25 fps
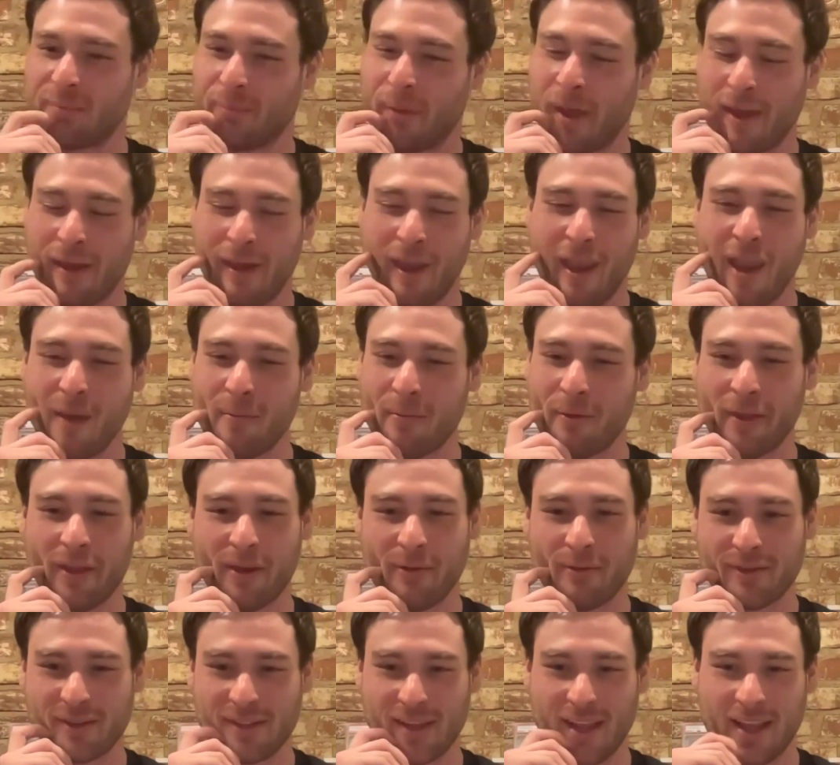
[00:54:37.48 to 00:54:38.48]
bet gambling
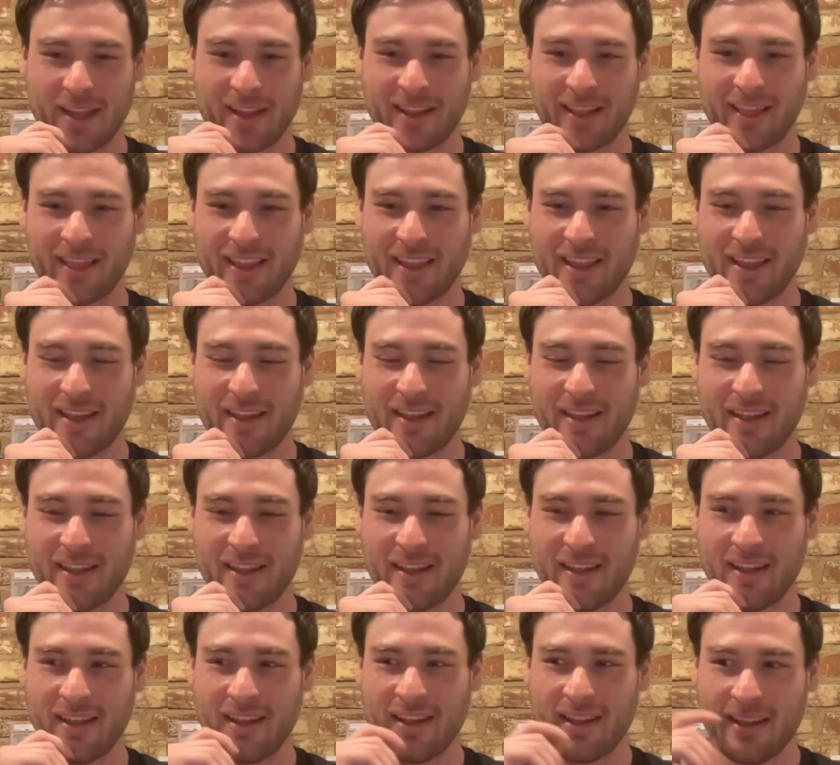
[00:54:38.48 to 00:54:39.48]
was like
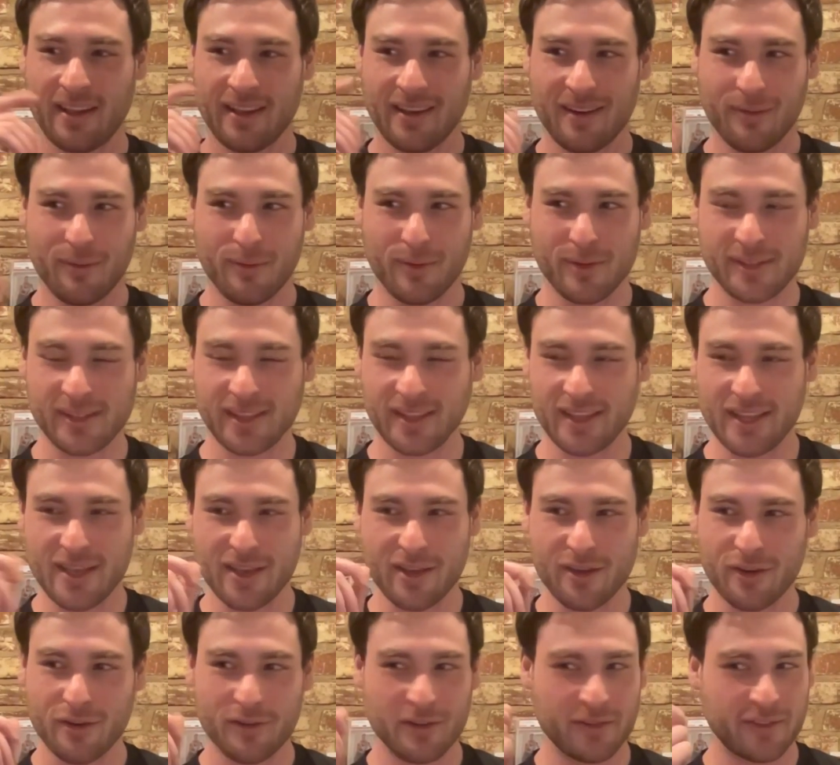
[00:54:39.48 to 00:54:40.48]
was
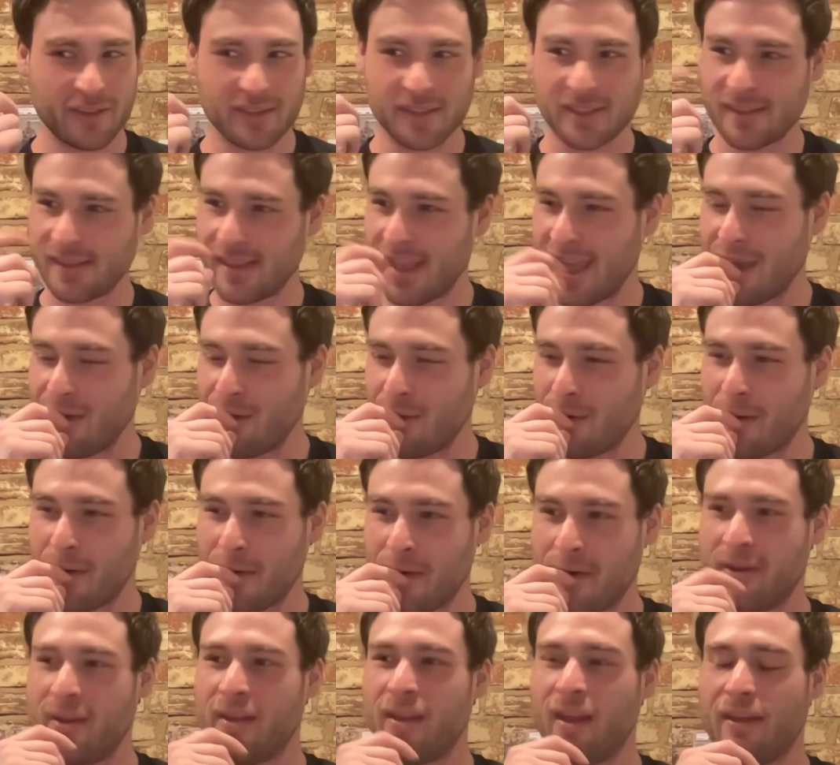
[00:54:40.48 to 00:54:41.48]
legal in the state we
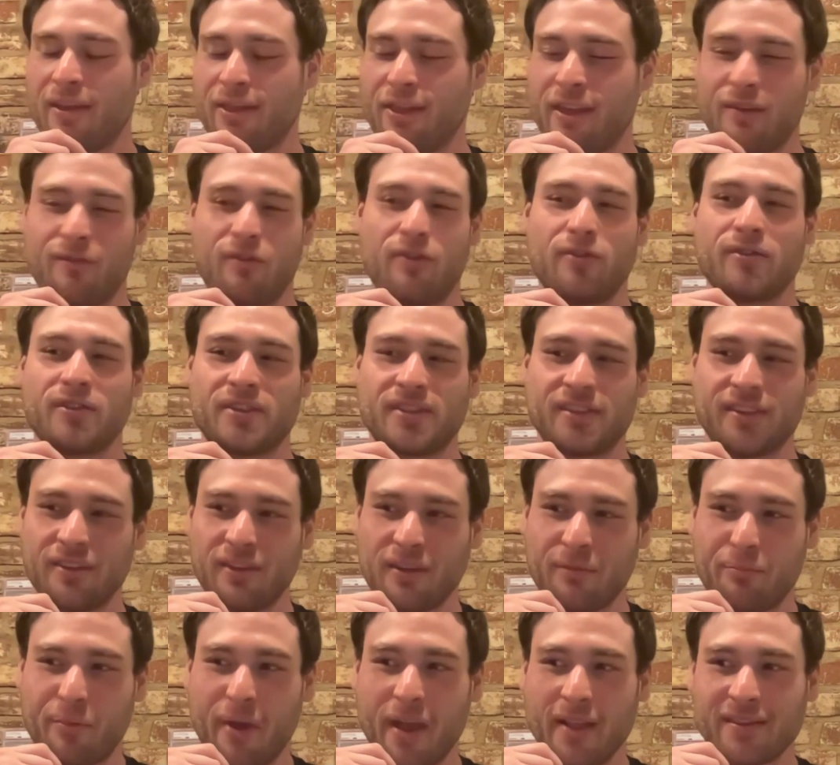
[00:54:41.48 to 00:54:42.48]
were in. I think we were still
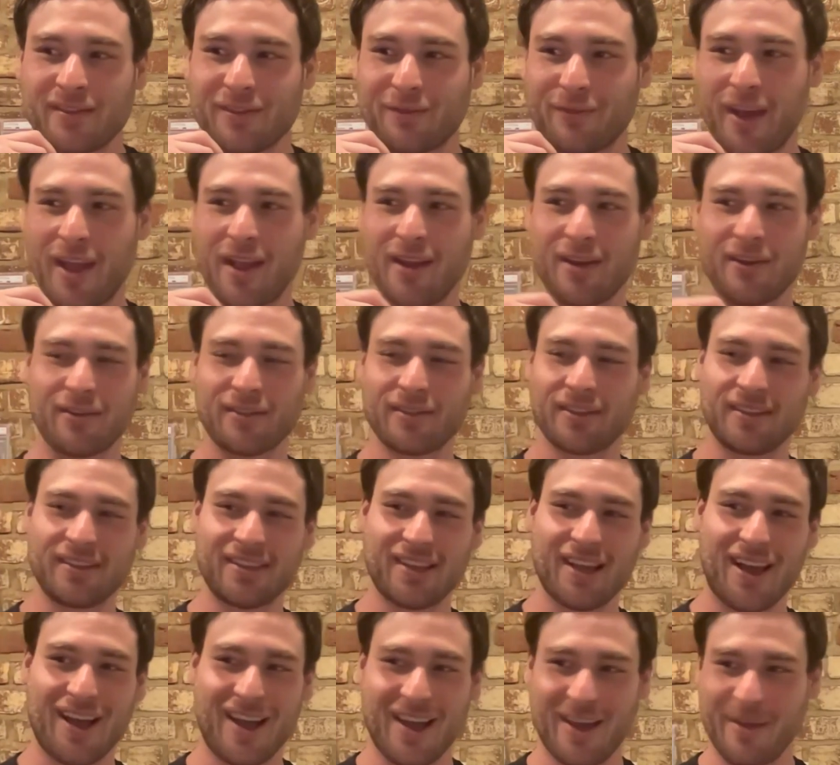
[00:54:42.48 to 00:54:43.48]
in Pennsylvania at the
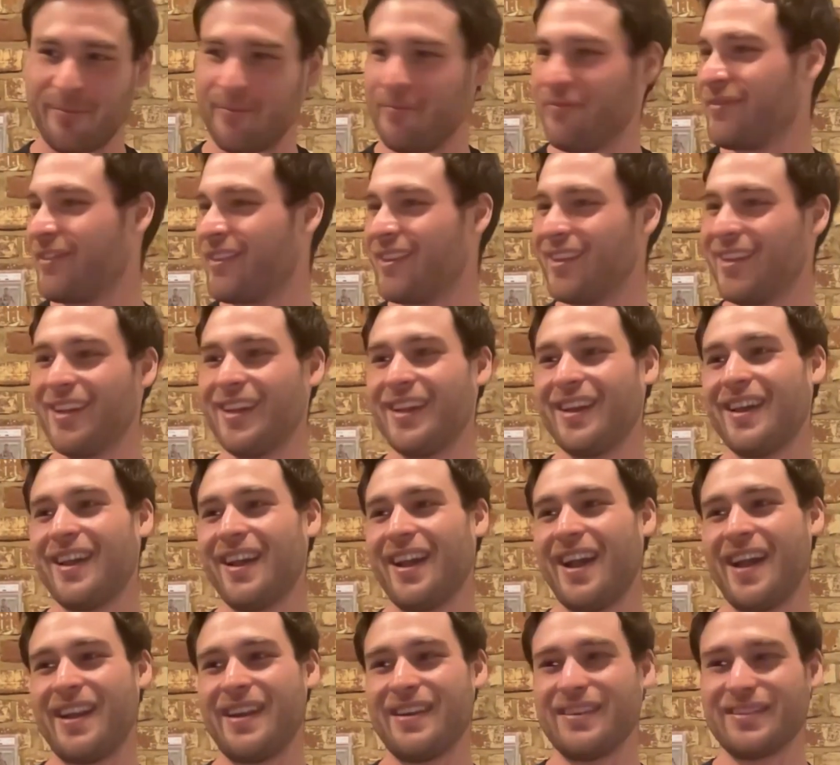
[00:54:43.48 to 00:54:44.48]
time.
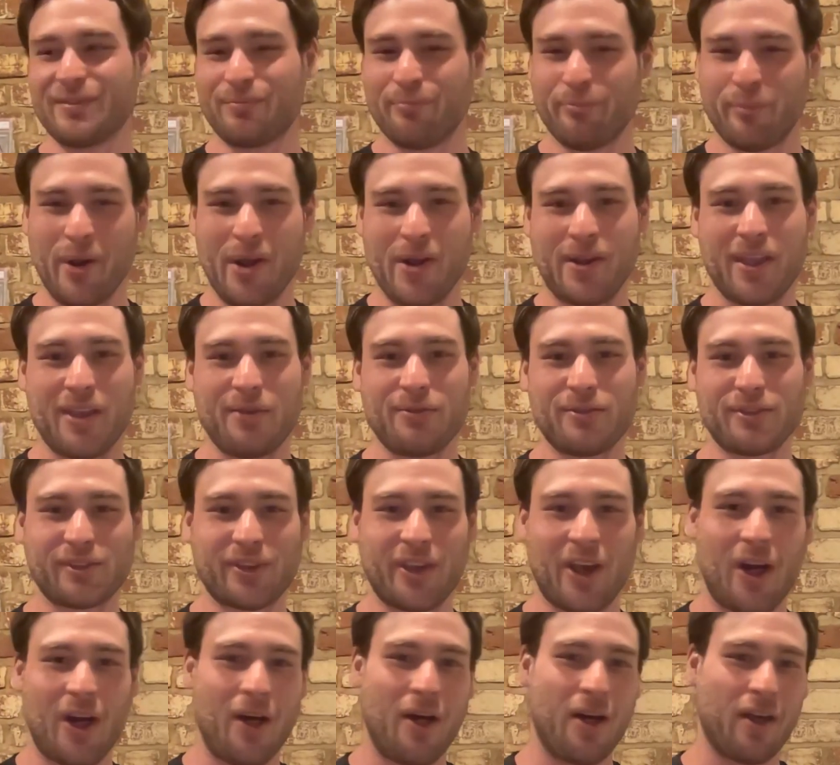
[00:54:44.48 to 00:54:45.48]
and his bookie was
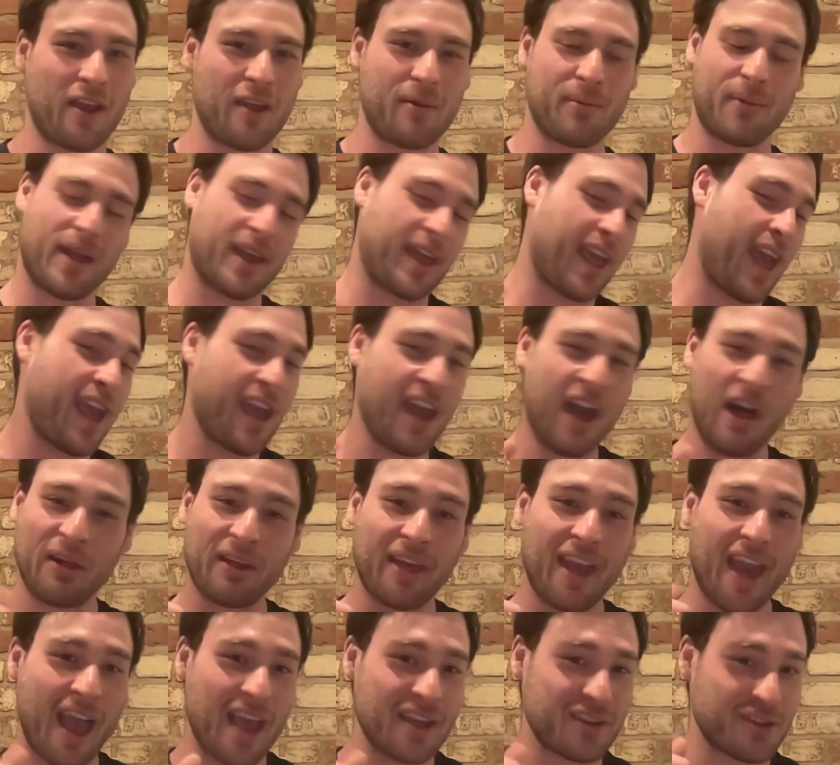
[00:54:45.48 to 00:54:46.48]
calling him like, "Hey, I'll
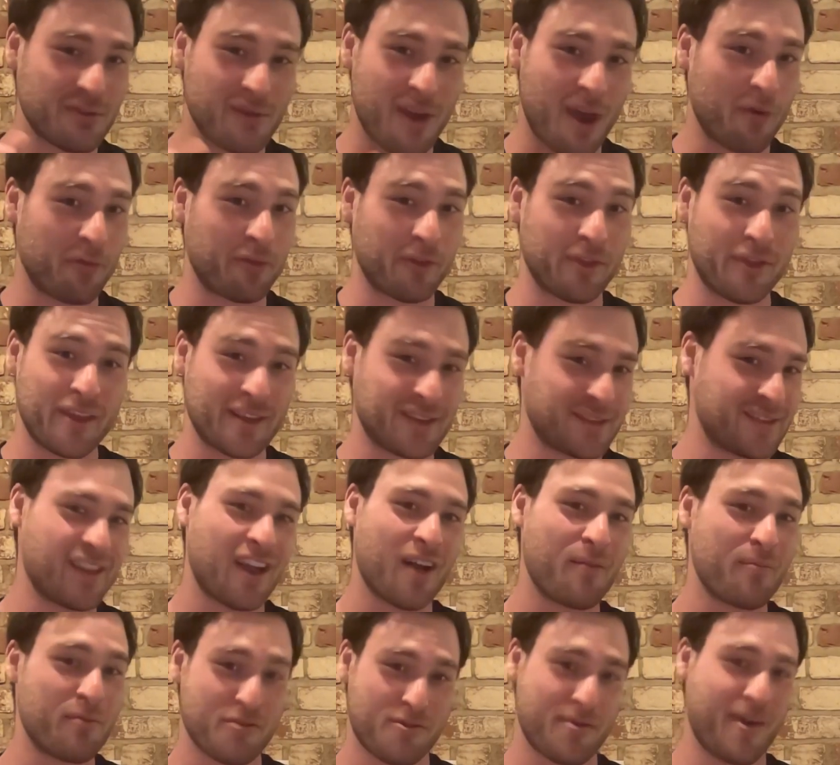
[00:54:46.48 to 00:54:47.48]
cash you out for this
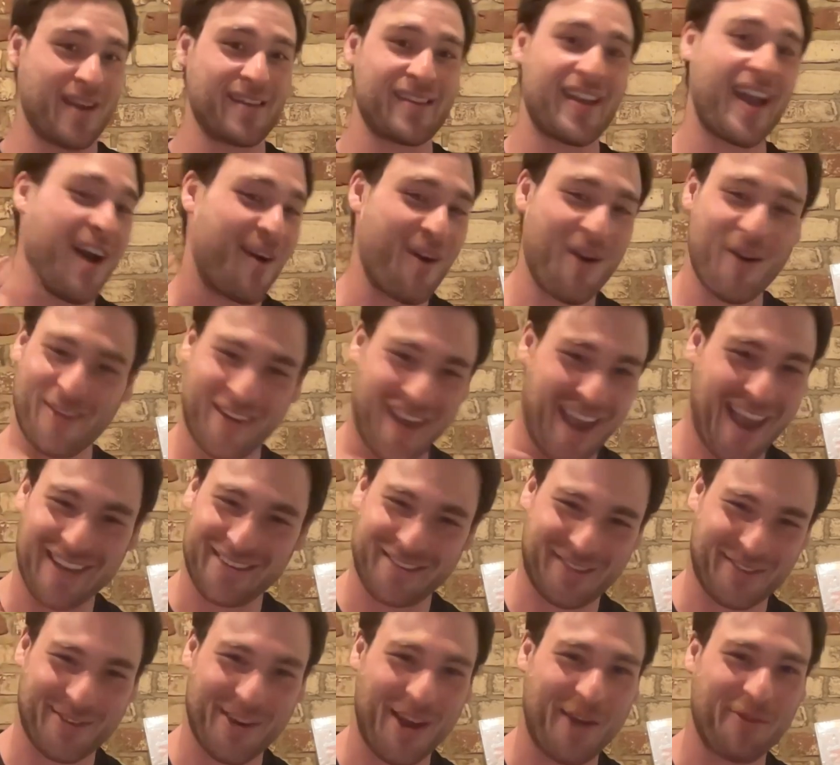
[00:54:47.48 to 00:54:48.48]
number right now. I'll
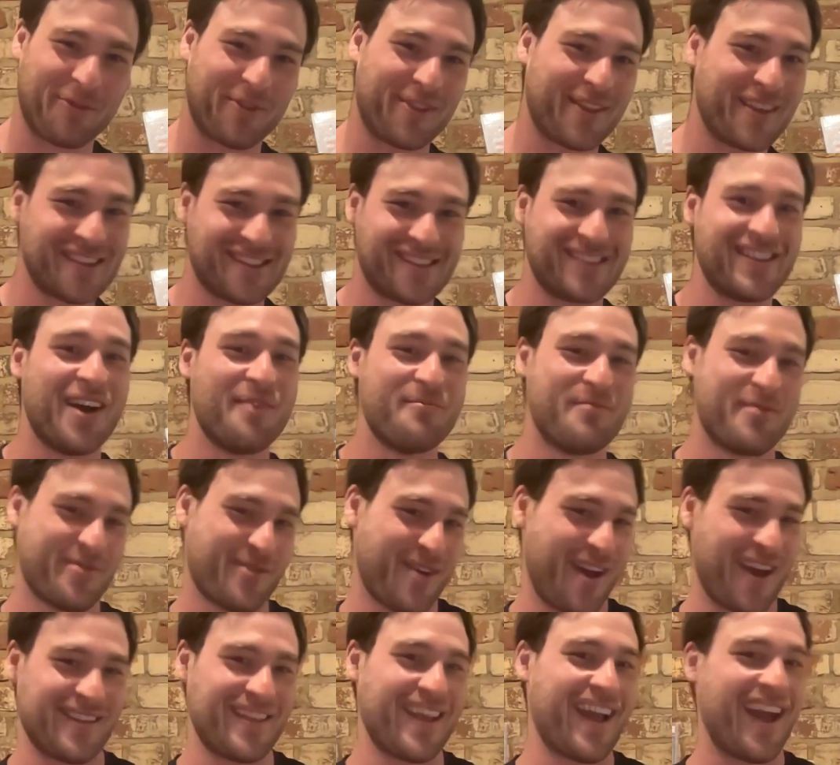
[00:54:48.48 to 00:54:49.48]
cash you out for this number
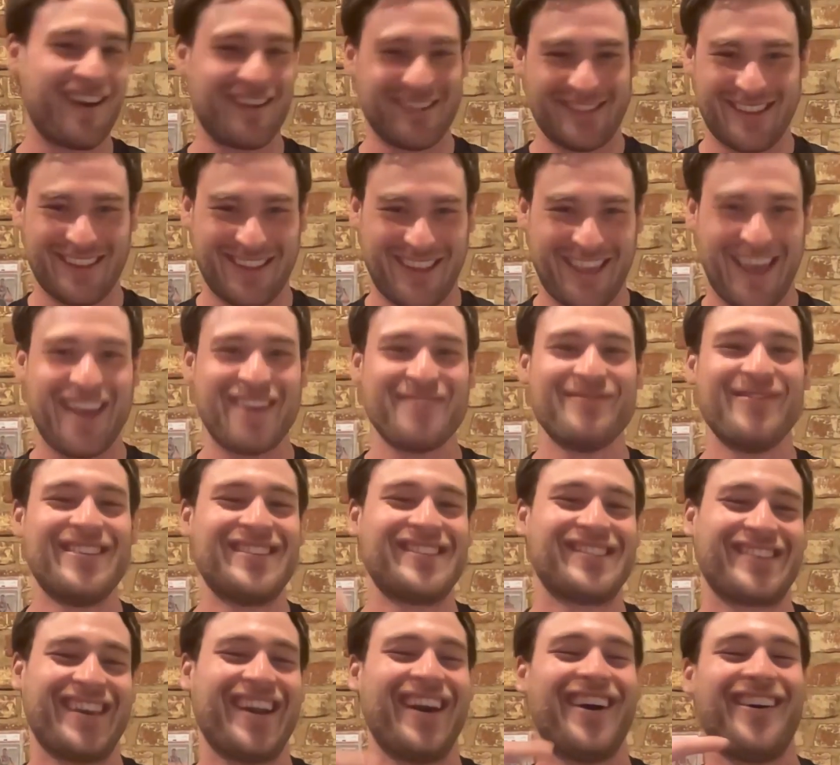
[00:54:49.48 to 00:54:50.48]
right now." He's